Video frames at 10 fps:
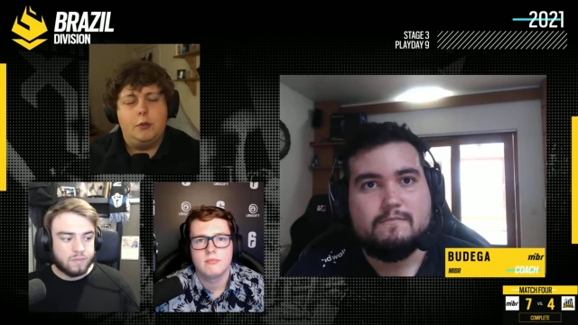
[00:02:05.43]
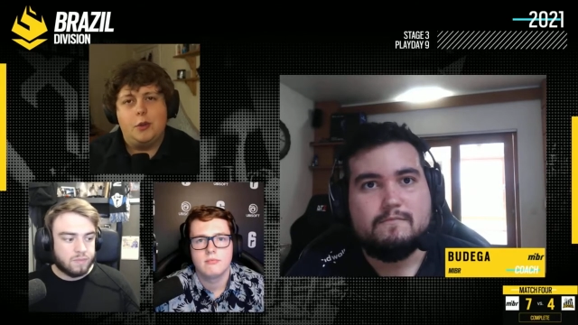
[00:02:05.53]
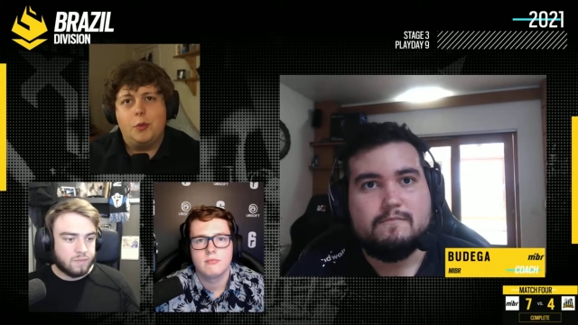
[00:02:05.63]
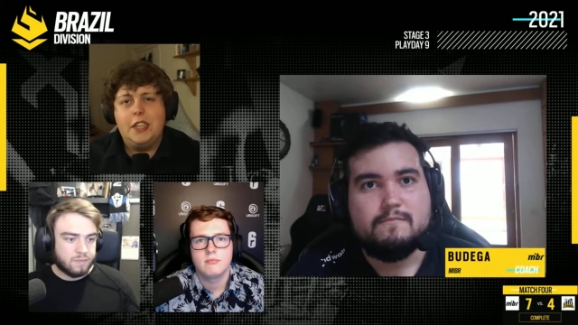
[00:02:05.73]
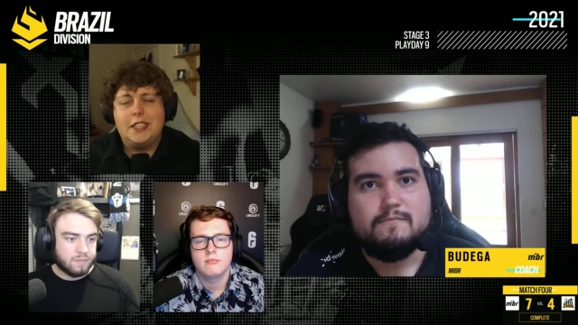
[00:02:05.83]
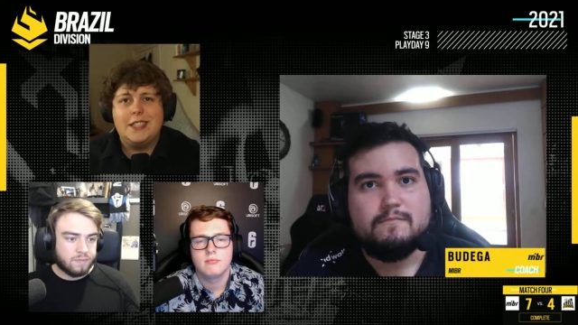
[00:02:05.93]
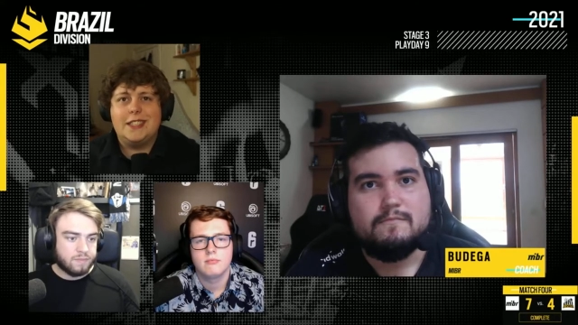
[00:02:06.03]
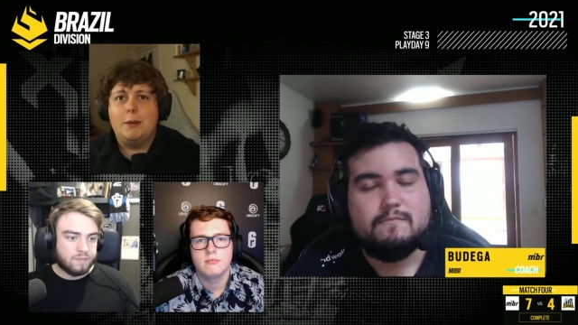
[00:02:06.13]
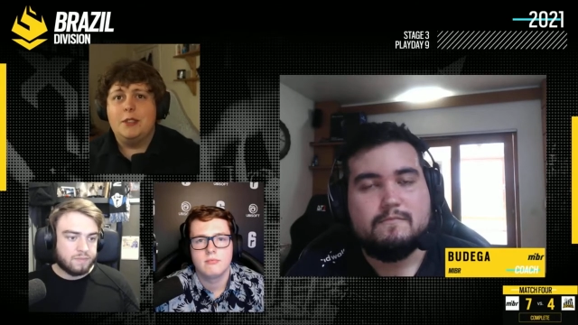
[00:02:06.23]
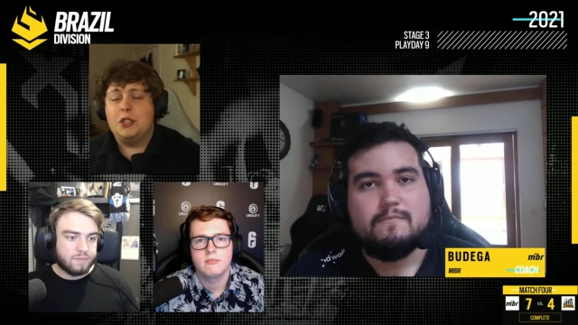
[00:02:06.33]
Speaker 1: the
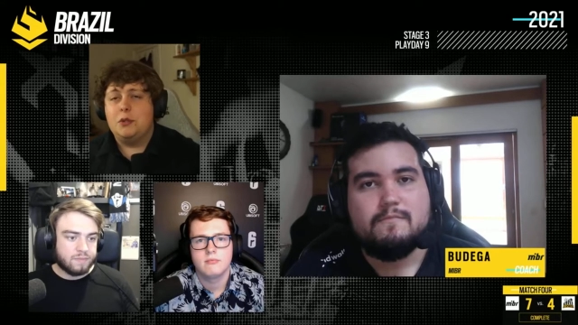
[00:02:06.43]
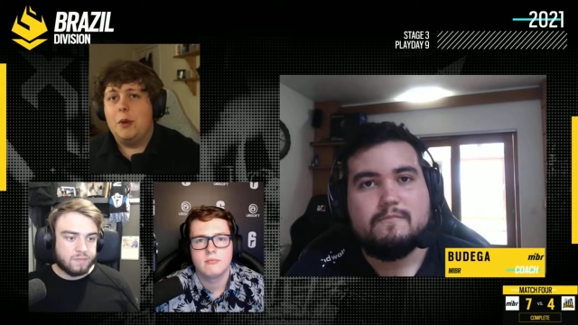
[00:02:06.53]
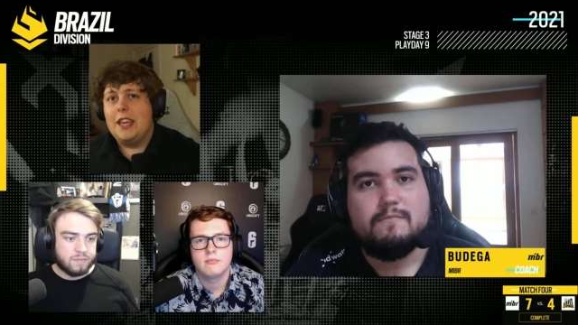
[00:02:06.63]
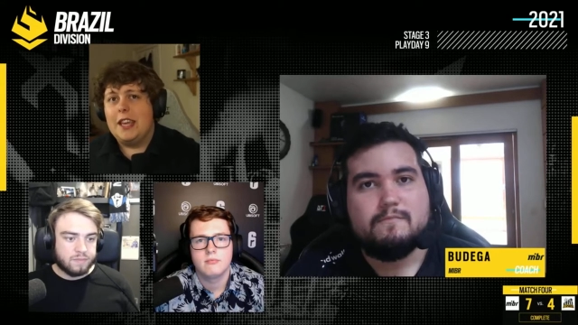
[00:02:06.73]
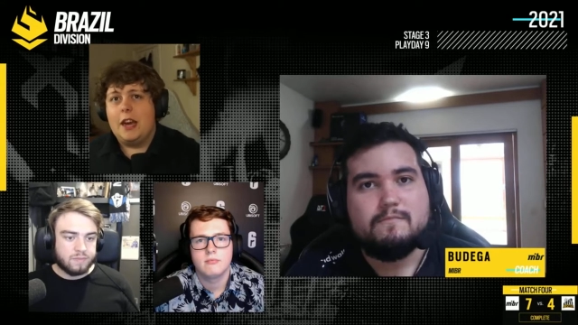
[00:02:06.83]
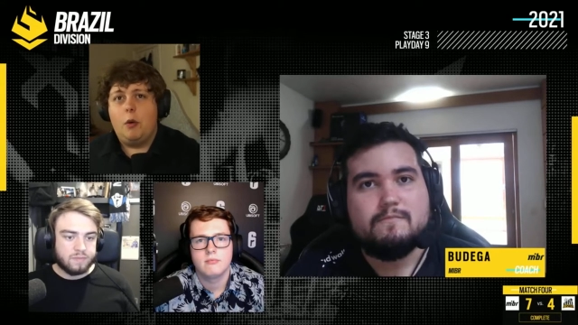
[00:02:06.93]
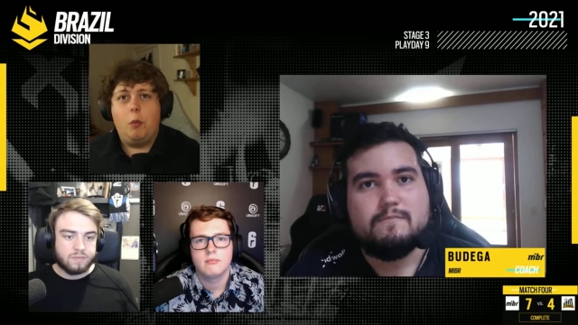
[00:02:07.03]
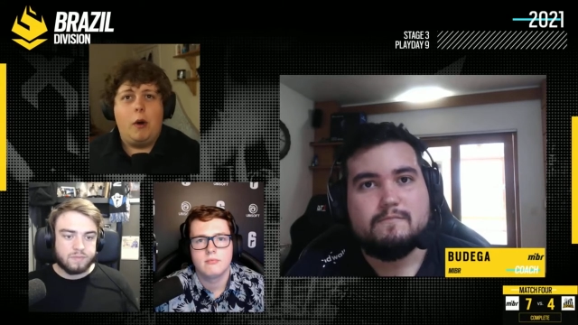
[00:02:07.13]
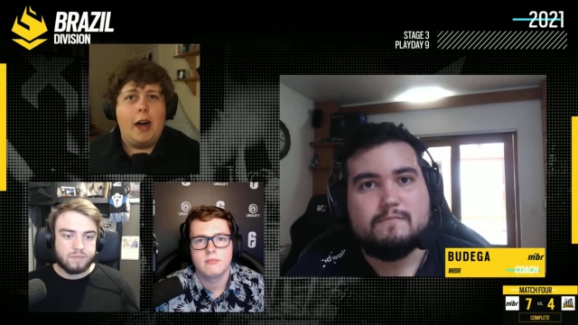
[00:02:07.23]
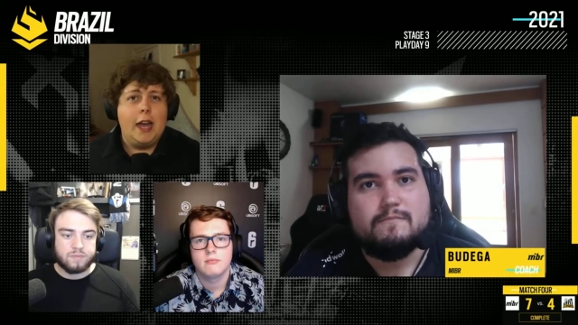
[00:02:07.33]
reasons they were swinging
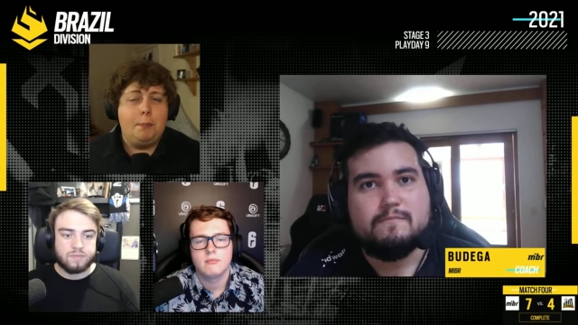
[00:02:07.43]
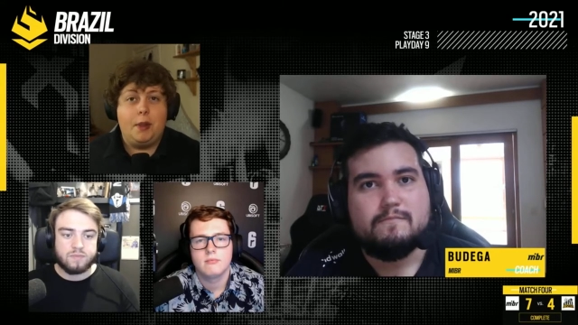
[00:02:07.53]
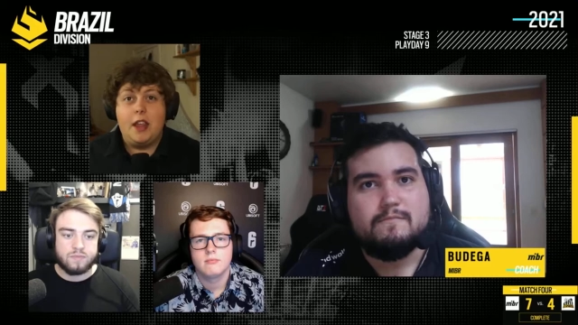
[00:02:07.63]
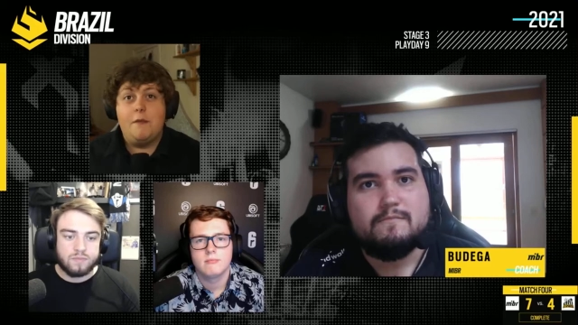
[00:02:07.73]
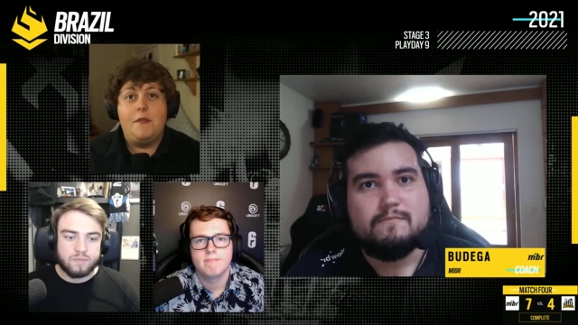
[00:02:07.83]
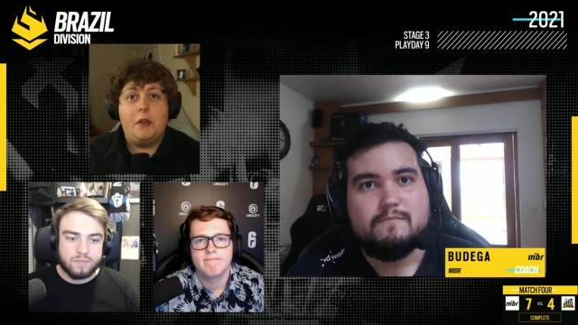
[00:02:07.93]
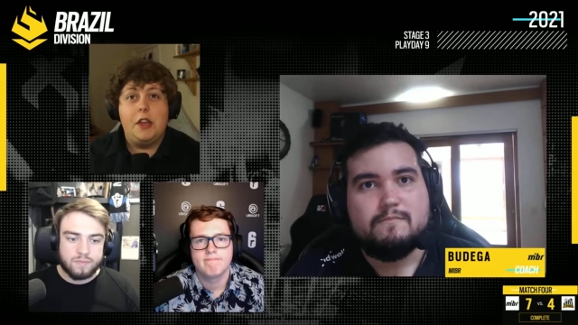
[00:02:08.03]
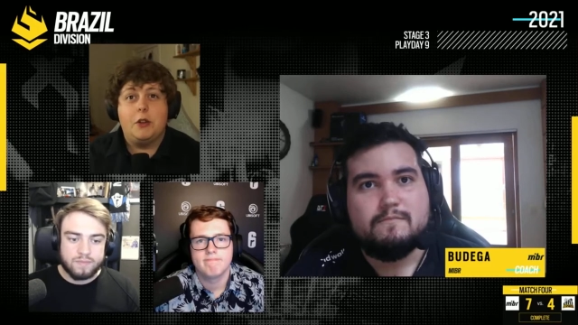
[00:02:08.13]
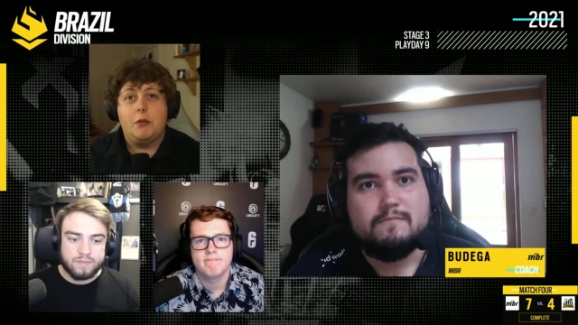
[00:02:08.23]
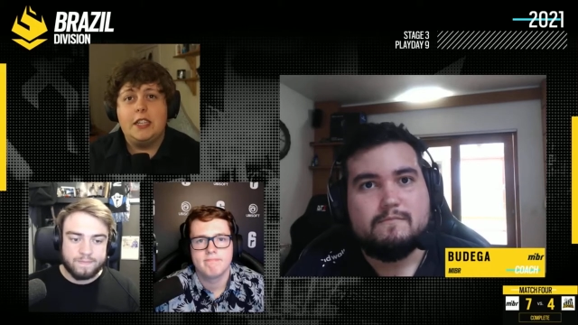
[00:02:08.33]
out wide, playing very
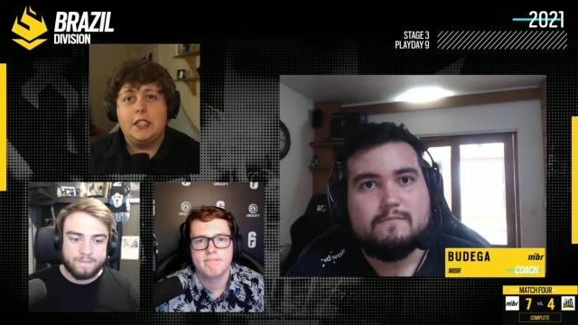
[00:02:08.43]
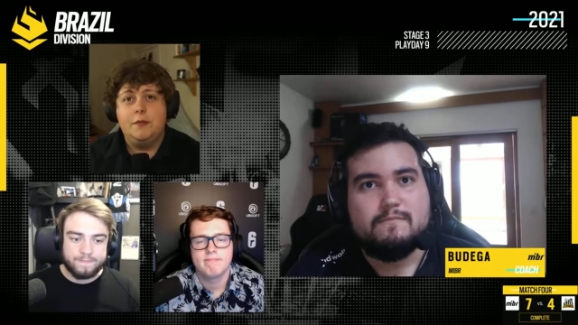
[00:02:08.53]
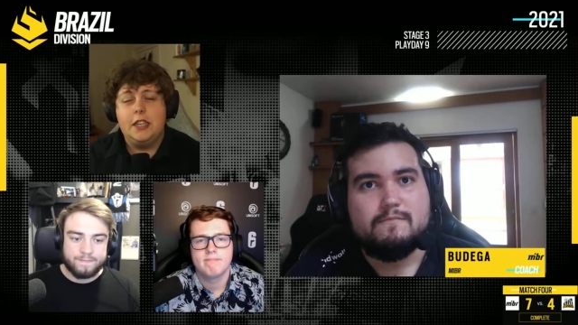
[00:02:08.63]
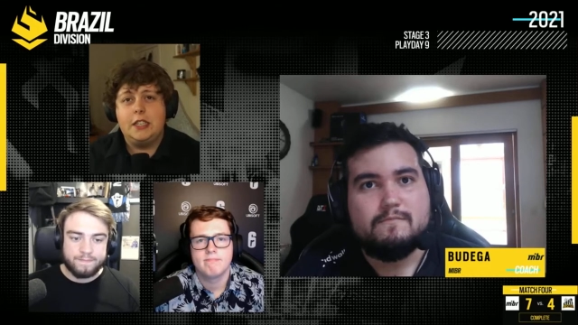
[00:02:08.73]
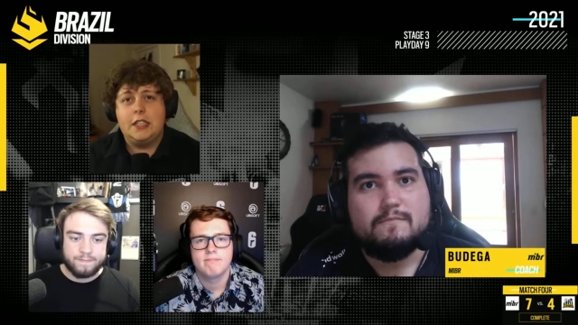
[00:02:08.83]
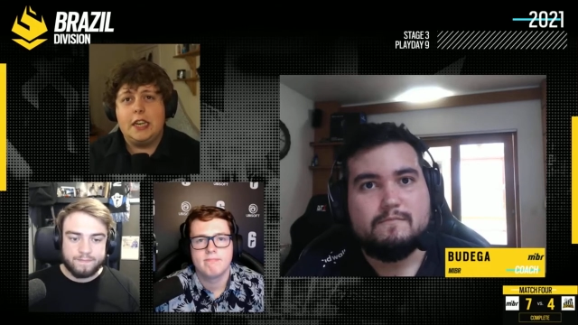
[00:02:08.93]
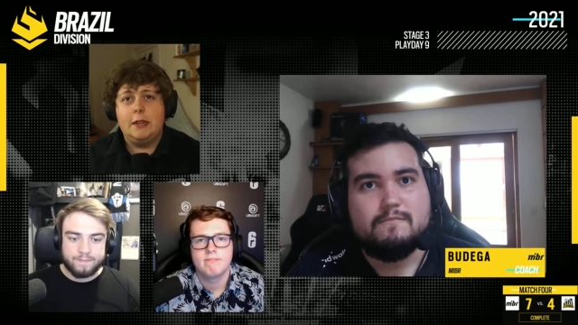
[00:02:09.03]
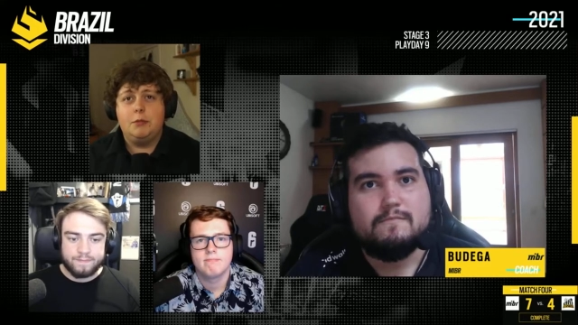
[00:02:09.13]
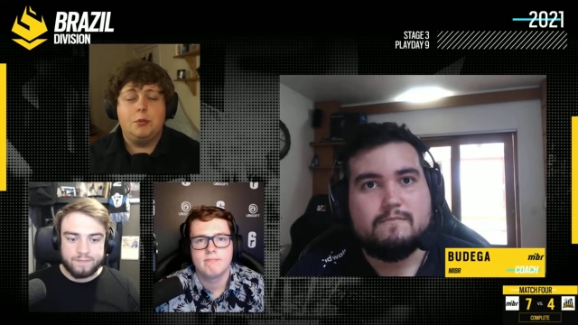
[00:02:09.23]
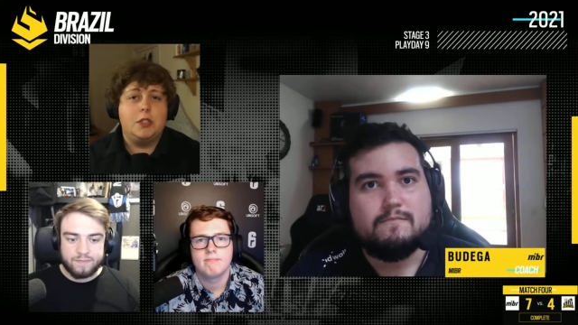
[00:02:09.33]
aggressively at
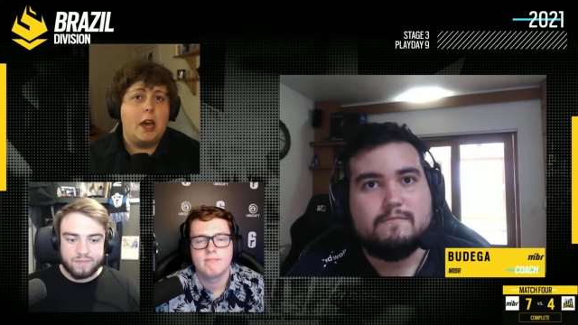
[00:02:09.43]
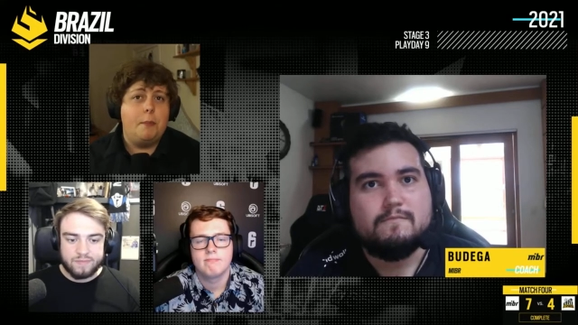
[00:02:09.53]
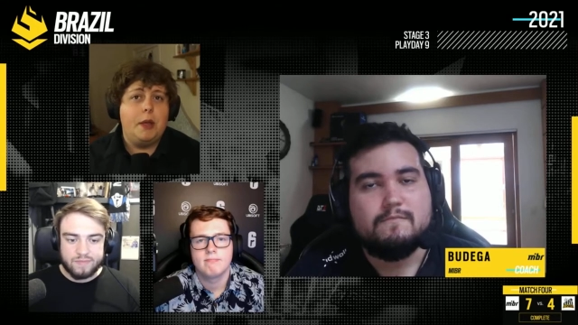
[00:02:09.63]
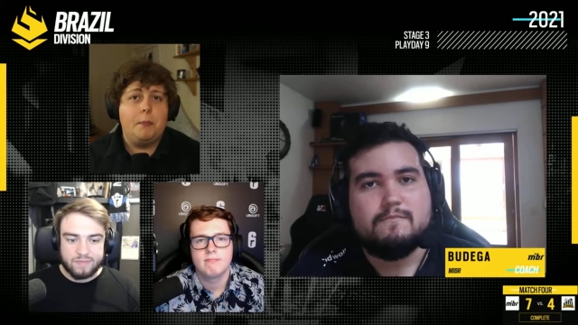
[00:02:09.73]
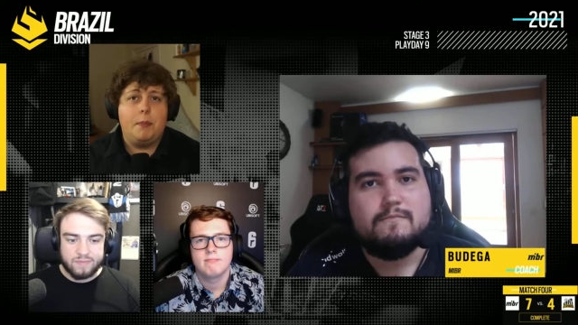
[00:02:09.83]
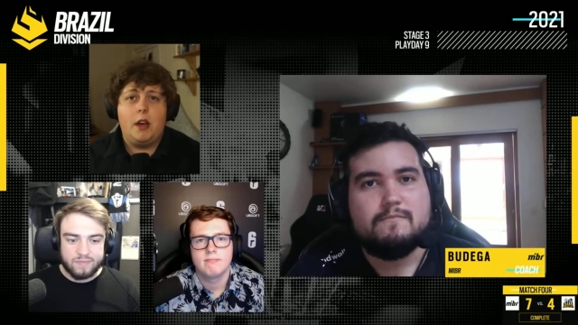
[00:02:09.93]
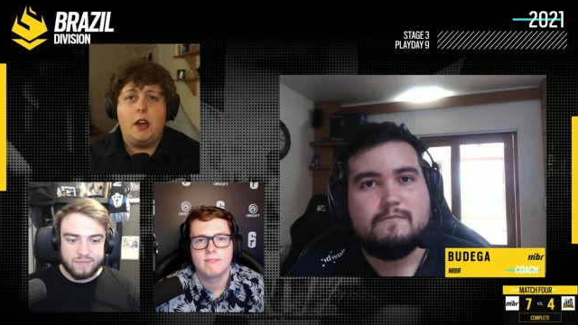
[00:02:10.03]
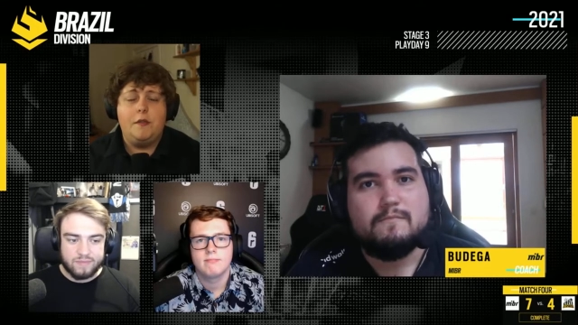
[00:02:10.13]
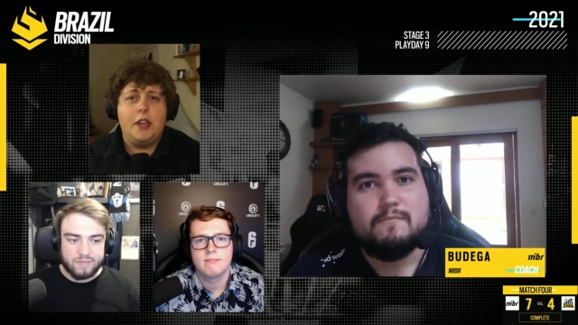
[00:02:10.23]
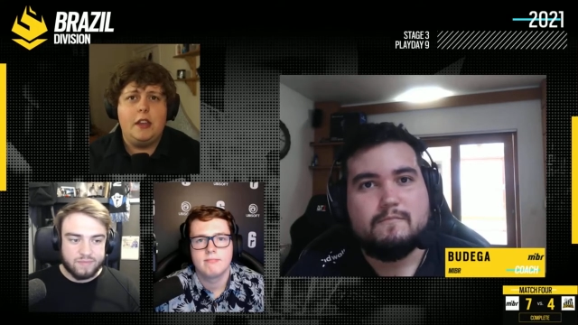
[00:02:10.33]
times, was that a big part of it?